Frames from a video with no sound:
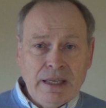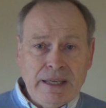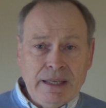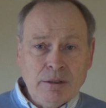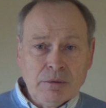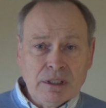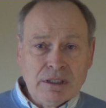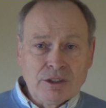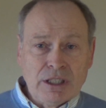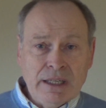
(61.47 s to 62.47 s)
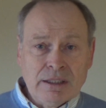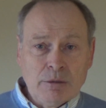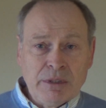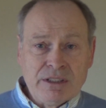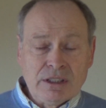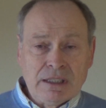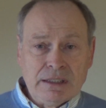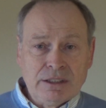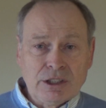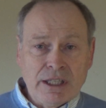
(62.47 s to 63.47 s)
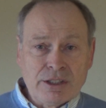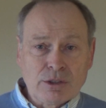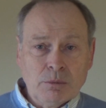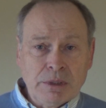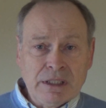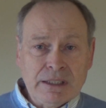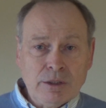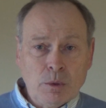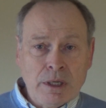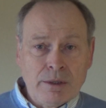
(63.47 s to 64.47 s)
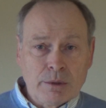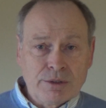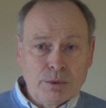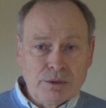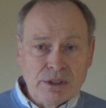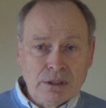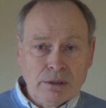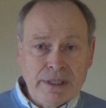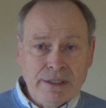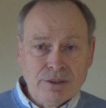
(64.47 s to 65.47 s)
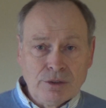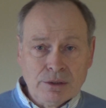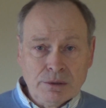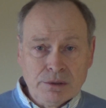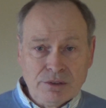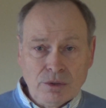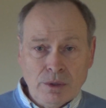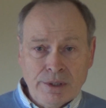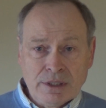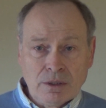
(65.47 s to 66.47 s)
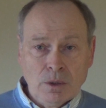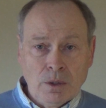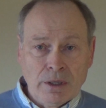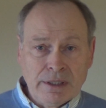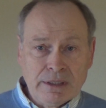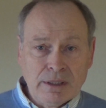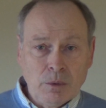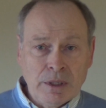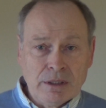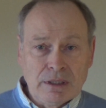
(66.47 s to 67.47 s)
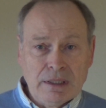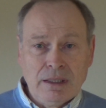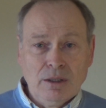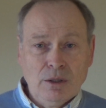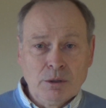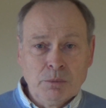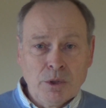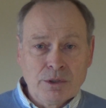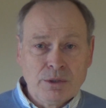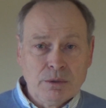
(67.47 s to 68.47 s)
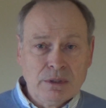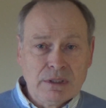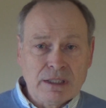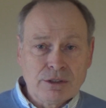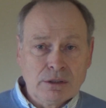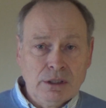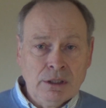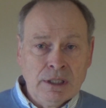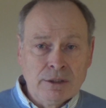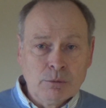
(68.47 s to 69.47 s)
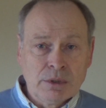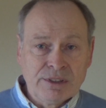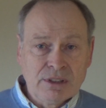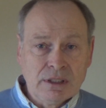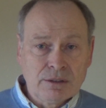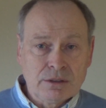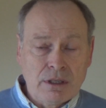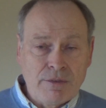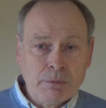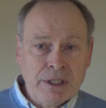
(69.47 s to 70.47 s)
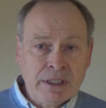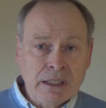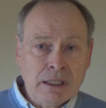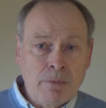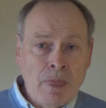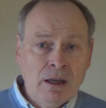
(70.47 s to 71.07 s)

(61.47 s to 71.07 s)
And China basically changed completely the way they were sourcing grains, soy and corn, and they went a lot more to Argentina, to Brazil, to South America.